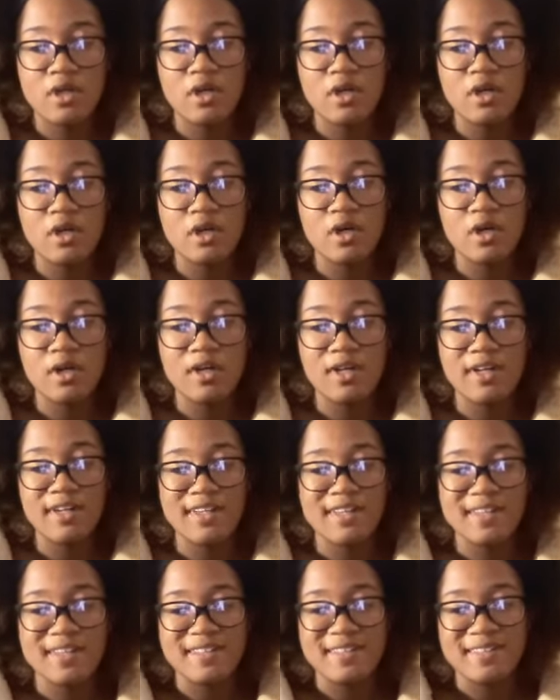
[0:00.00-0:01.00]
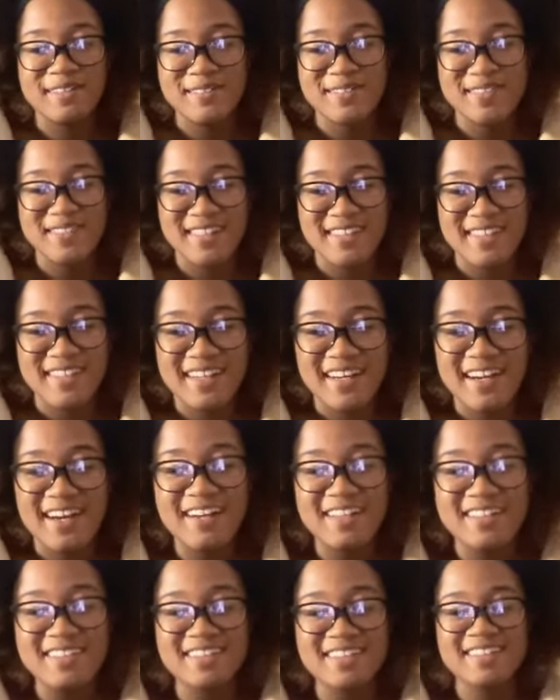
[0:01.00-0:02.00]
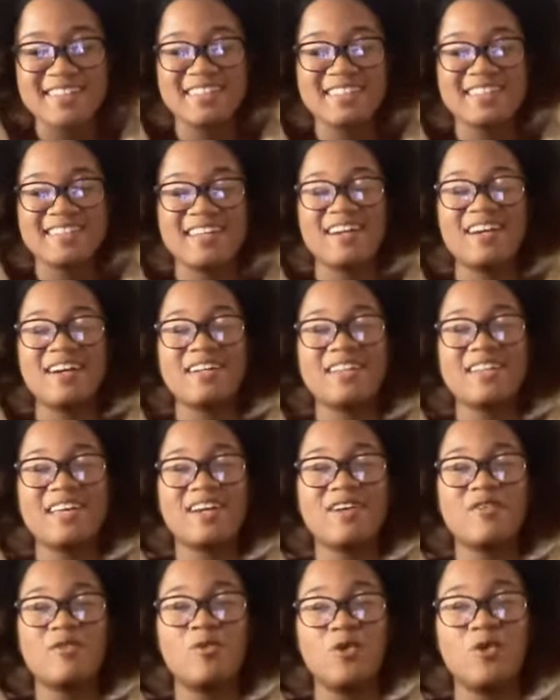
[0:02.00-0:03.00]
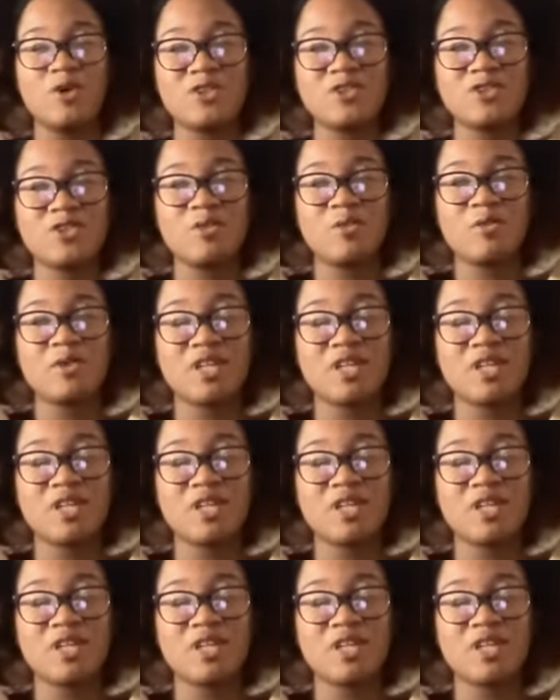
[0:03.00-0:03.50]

I'm sorry. Her like wardrobe